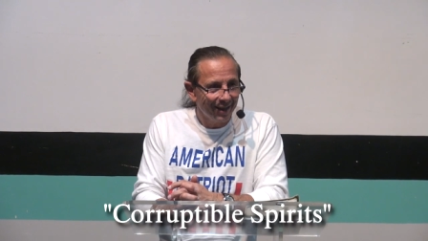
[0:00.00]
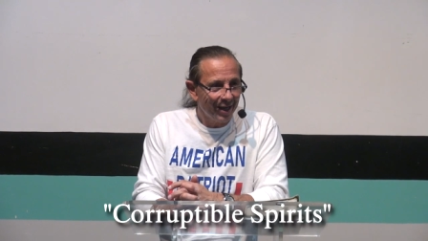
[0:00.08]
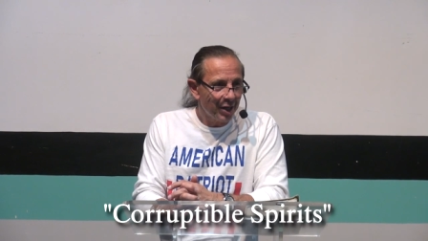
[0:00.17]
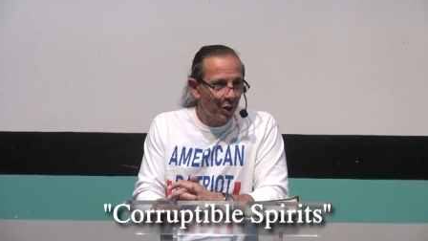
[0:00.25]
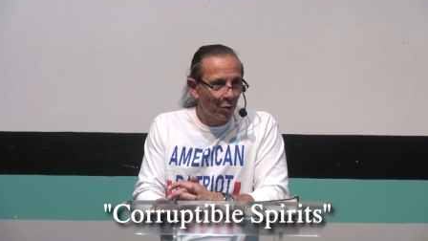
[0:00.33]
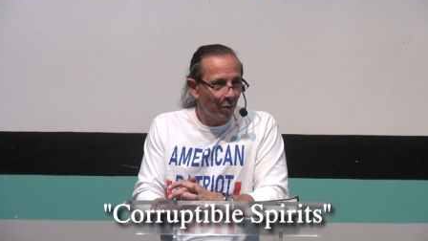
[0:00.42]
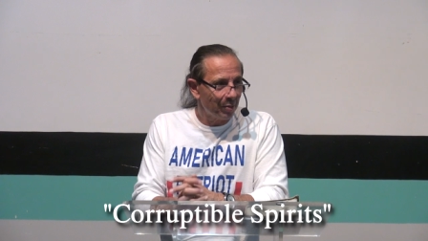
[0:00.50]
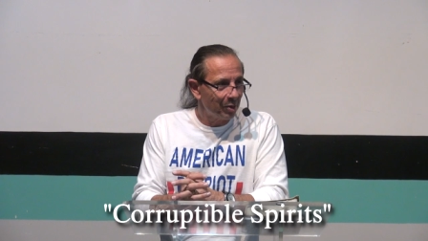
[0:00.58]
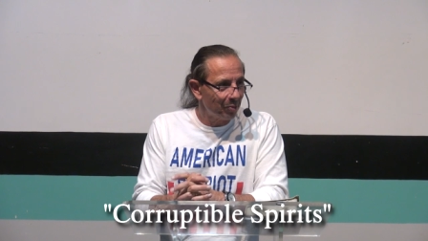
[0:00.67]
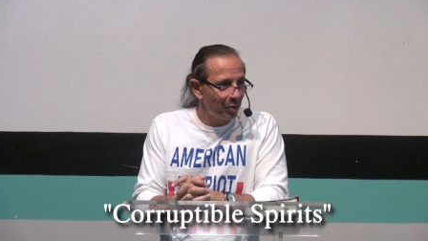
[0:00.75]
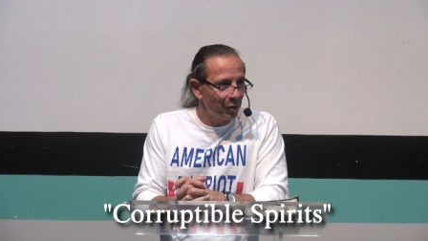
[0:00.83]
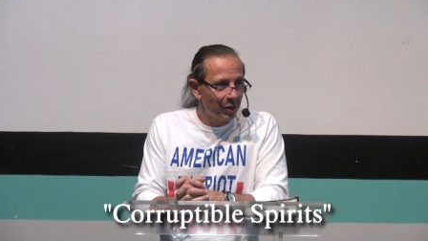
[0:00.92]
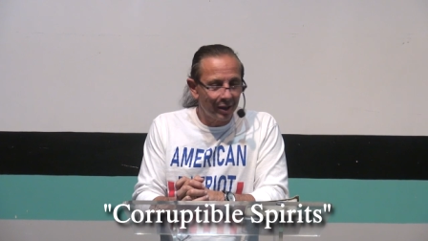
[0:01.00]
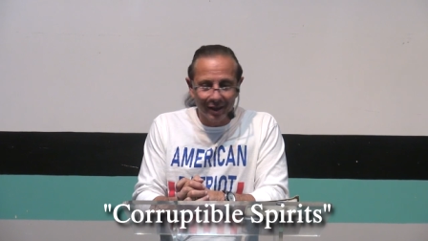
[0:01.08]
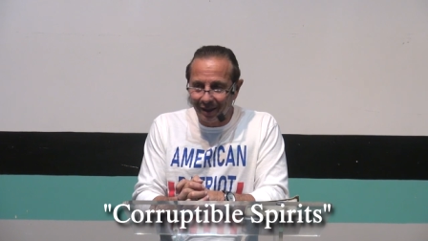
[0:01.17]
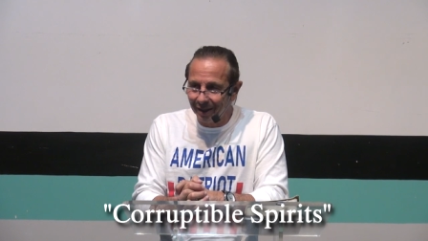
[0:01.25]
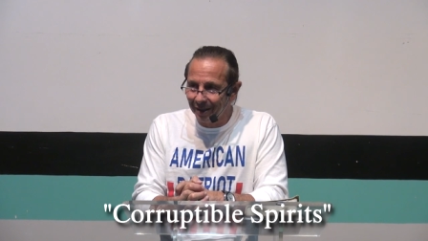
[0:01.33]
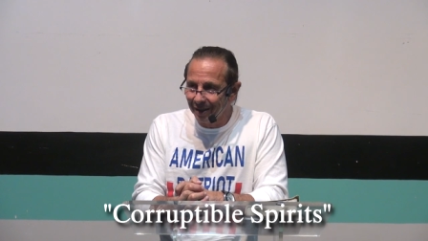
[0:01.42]
incorruptible
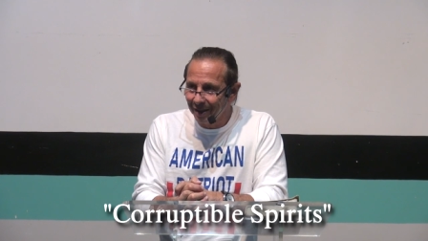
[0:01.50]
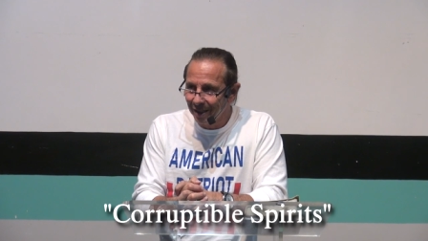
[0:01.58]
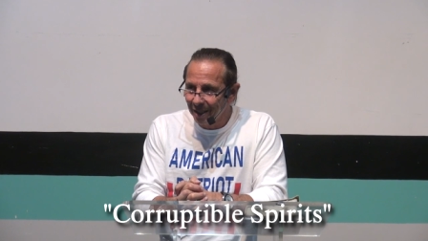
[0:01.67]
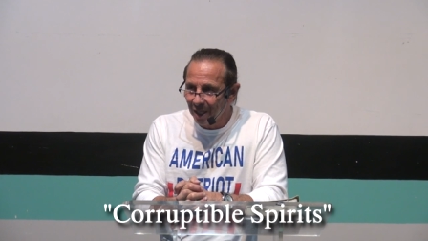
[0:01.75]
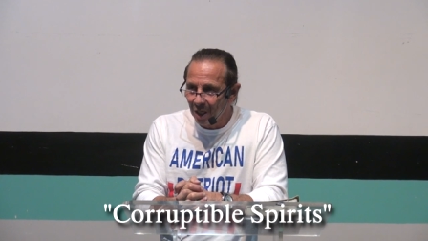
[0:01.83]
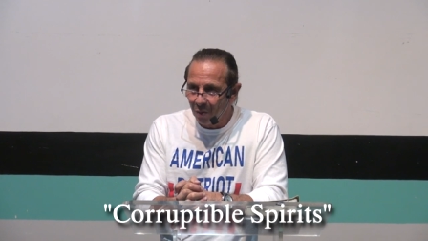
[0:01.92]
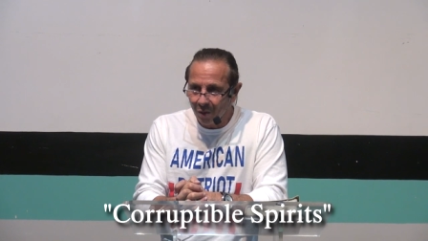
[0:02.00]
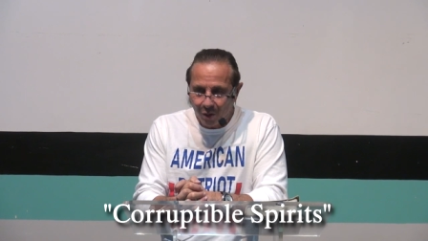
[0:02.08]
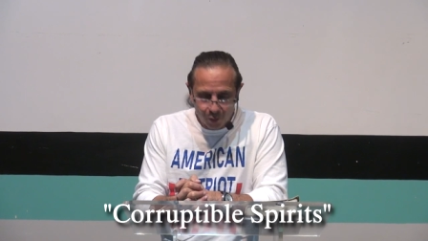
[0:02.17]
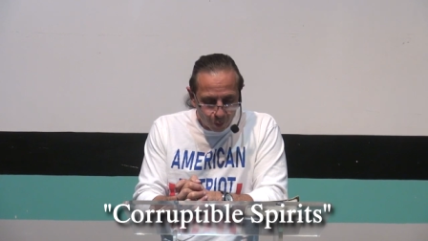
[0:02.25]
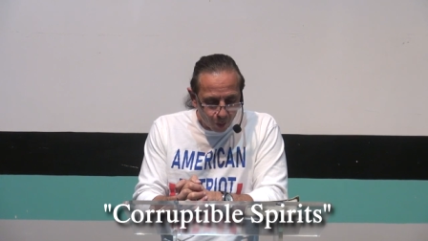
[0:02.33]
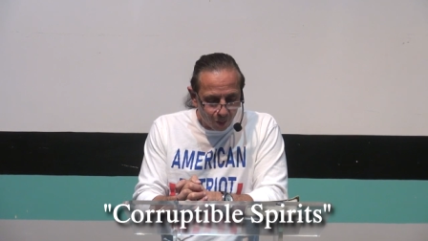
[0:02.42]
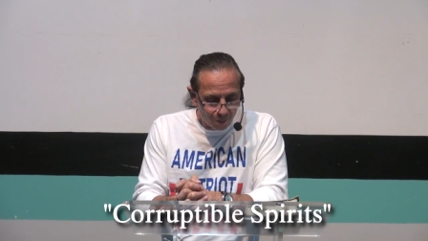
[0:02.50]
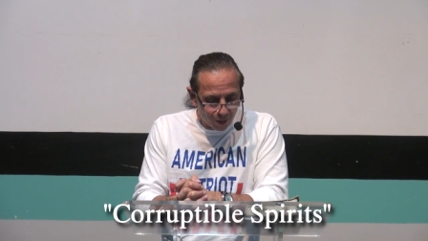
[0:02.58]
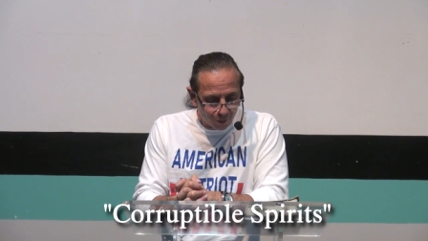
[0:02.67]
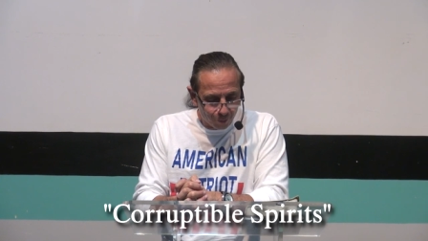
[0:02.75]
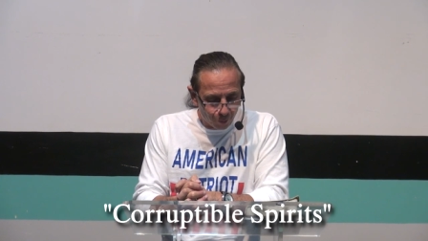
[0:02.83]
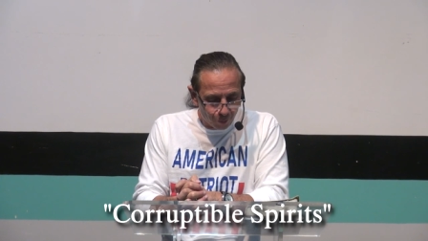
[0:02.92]
seed, would grow and
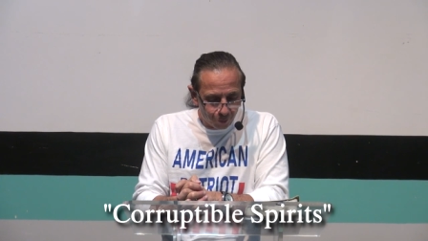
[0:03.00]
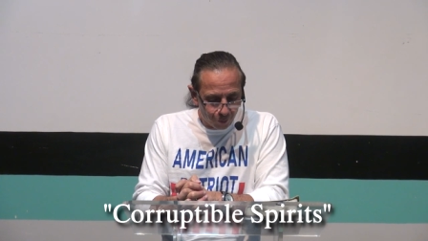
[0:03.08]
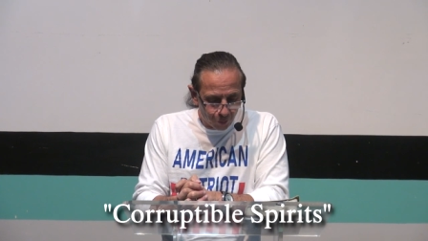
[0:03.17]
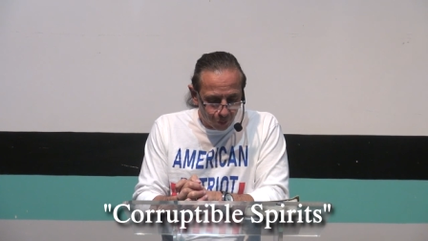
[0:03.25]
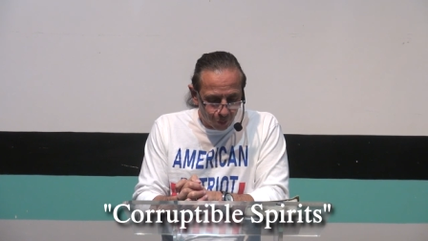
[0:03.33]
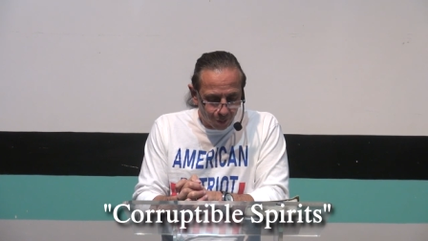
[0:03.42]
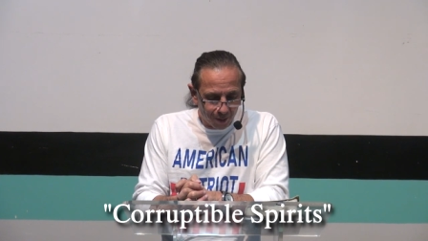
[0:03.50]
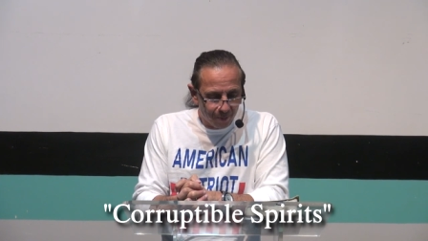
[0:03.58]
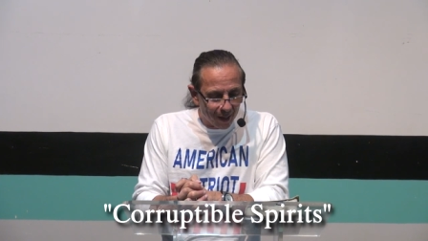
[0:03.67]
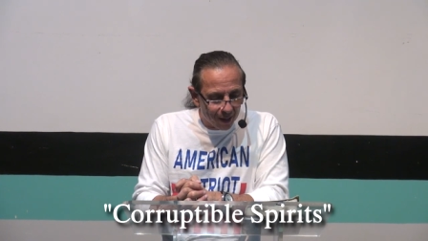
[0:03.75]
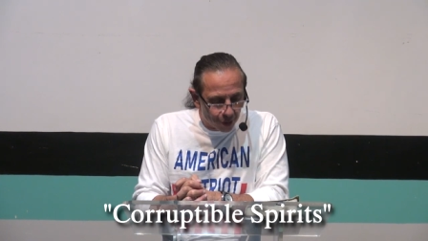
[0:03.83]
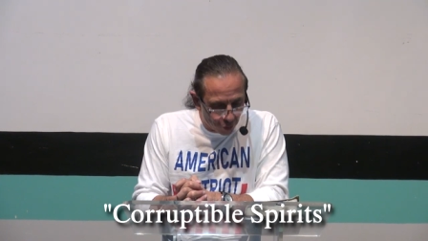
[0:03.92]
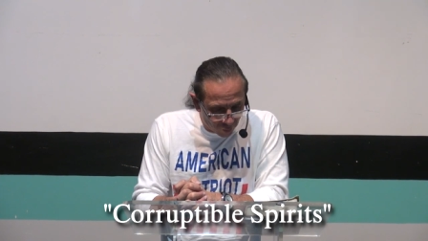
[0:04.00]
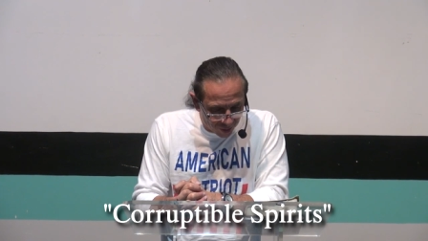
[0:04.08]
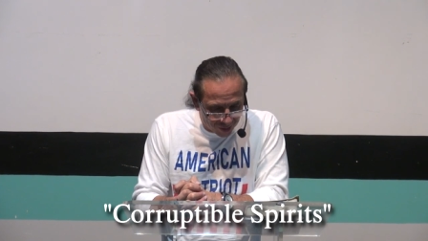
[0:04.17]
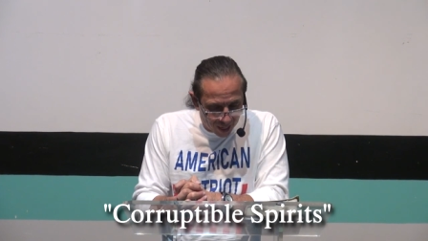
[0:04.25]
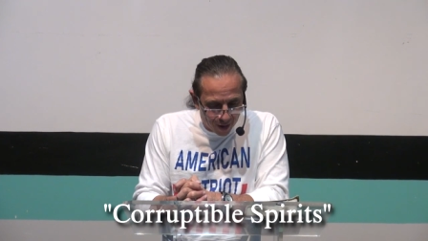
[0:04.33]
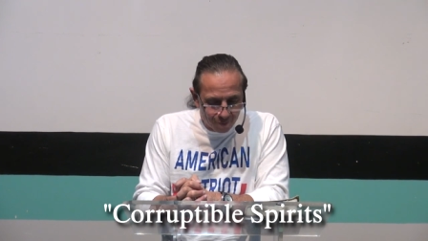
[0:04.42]
bear fruit for your glory and
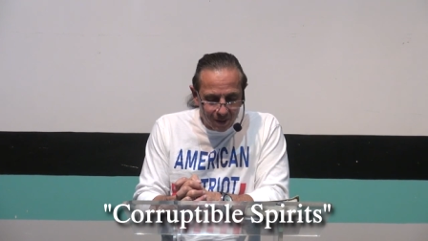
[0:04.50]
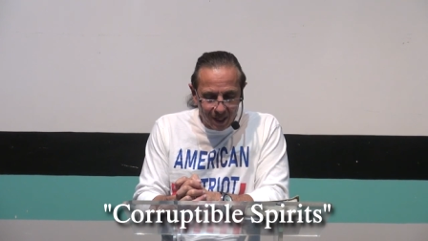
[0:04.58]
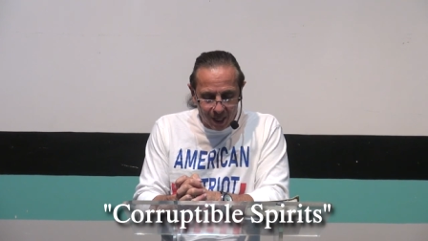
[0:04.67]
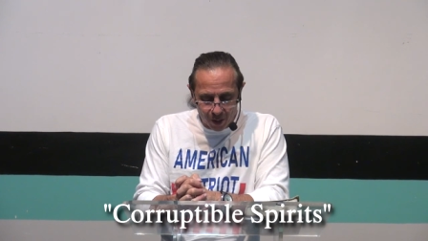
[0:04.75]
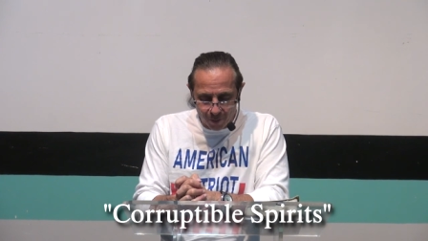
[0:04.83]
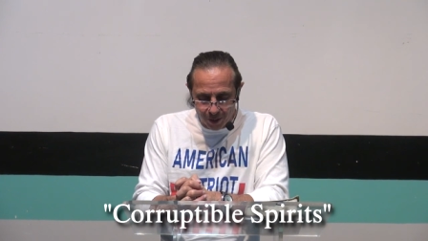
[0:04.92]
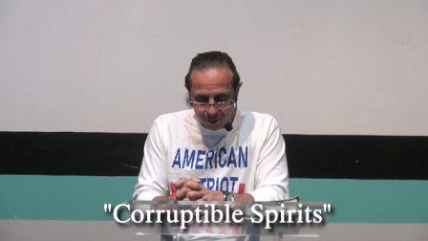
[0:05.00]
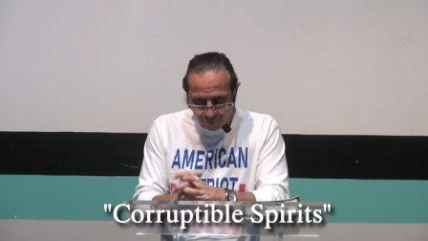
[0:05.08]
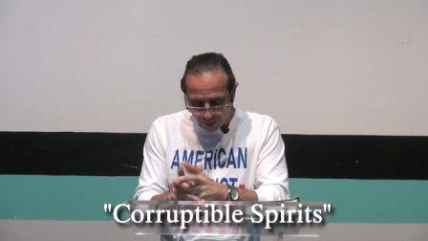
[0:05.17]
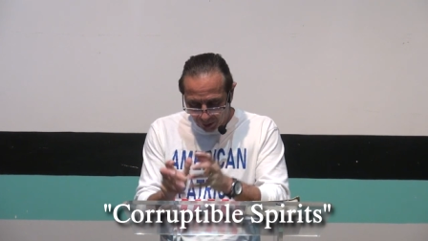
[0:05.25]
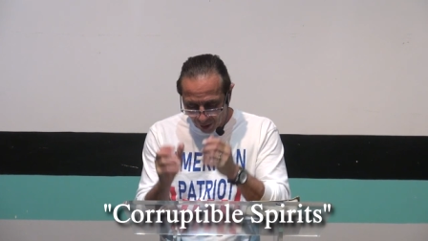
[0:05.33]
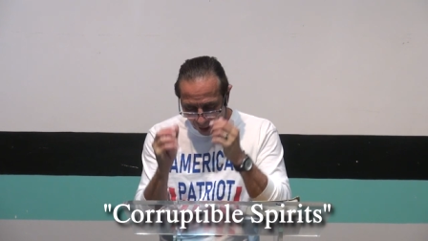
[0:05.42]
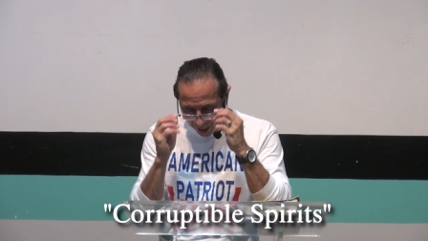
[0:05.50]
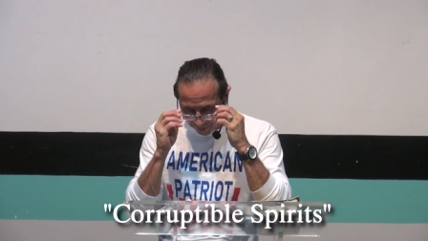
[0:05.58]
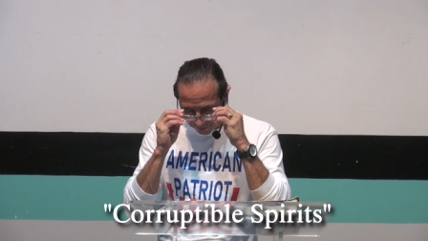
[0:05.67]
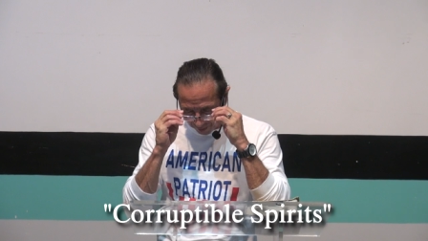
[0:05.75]
penetrate every area of our life,